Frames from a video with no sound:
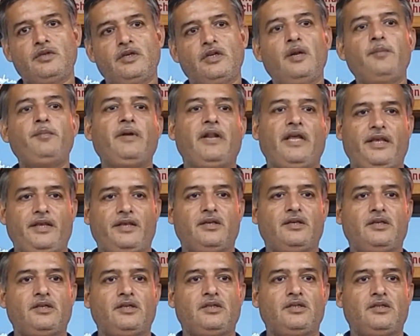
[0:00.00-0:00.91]
reply
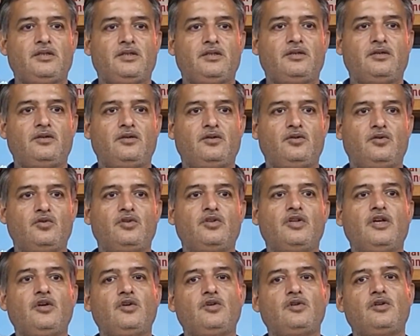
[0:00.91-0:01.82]
to
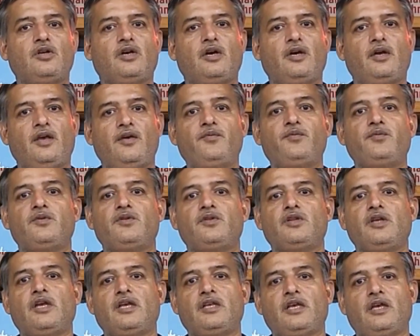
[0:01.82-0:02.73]
the if
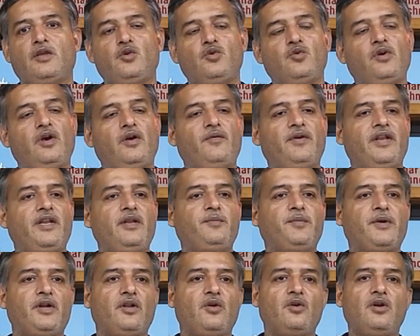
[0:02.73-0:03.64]
you have any
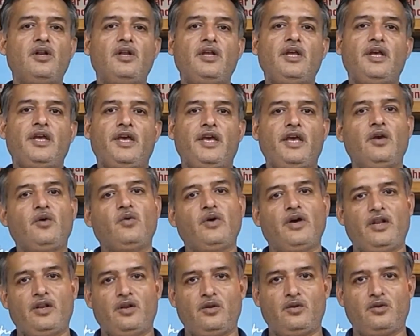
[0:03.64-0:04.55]
particular
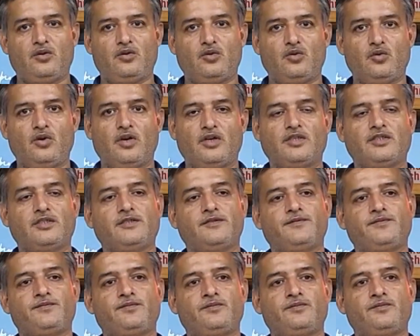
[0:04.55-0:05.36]
inquiry to us.